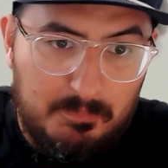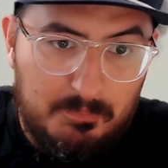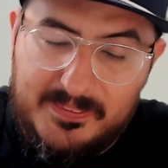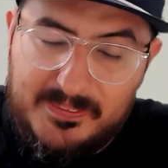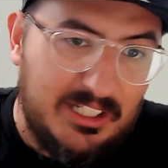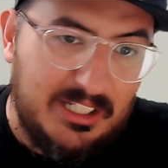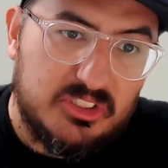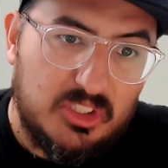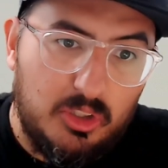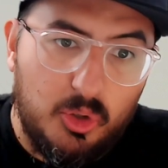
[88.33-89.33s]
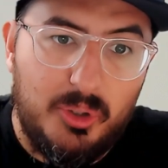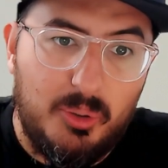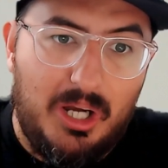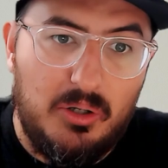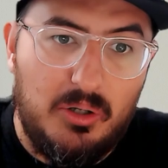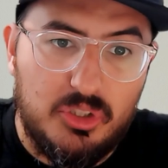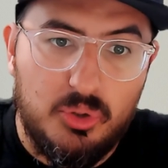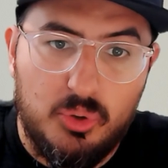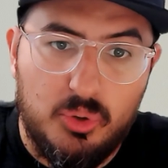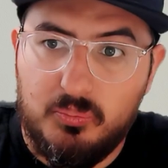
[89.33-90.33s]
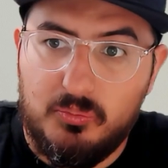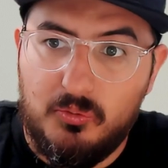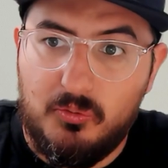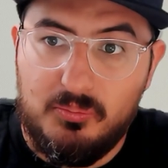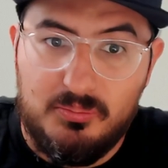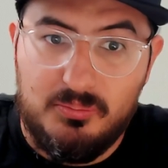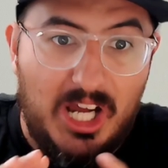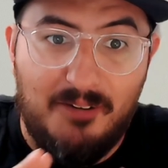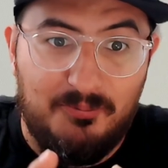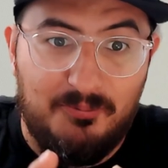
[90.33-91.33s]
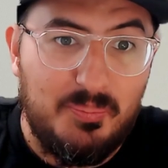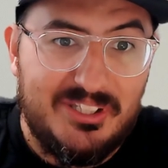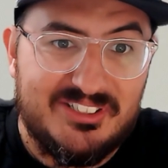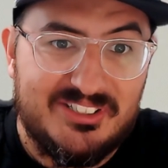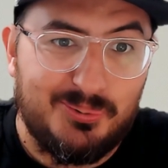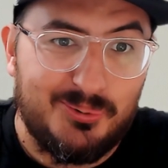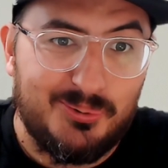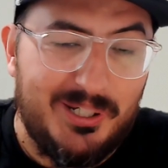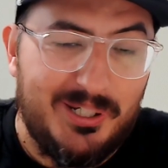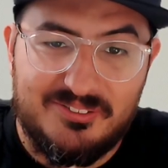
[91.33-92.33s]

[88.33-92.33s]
to tell us a little bit about you, not from the business perspective.